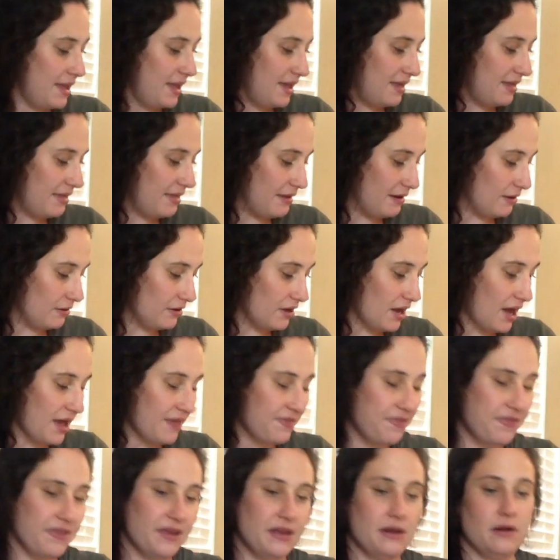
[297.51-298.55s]
in their gut
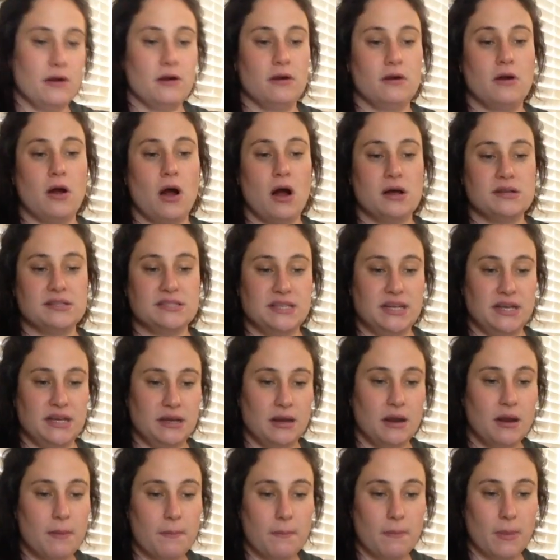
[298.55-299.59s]
that are
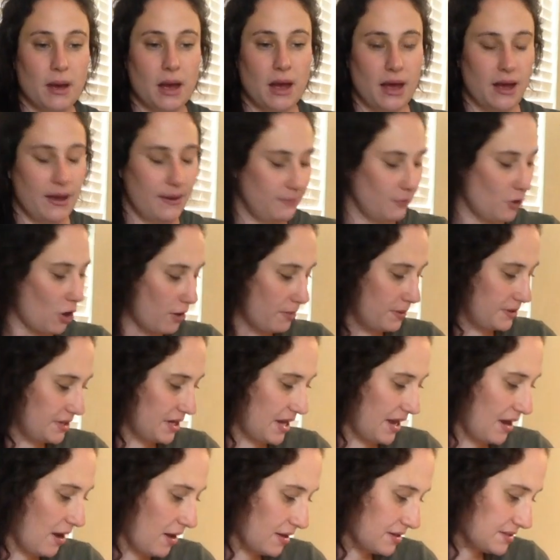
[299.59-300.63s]
causing carbon
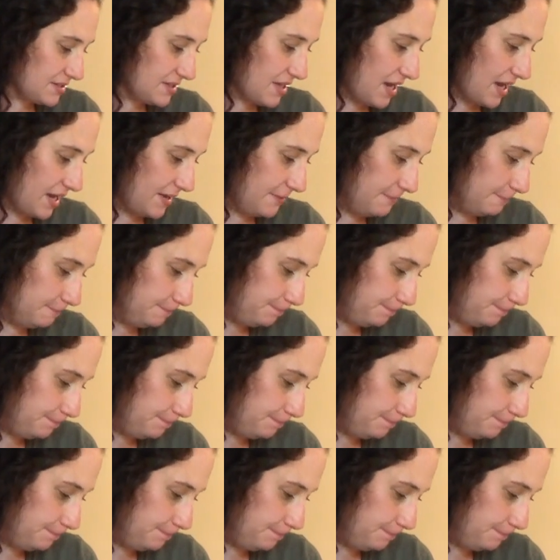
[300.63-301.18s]
dioxide